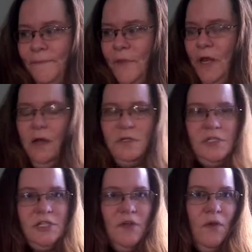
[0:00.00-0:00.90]

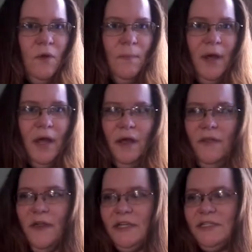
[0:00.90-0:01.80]
just a little bit of
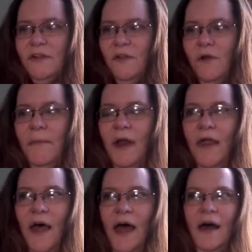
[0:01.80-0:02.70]
this and a little bit of
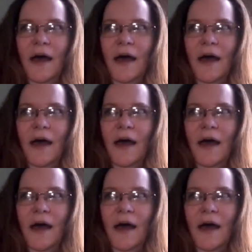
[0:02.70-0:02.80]
that.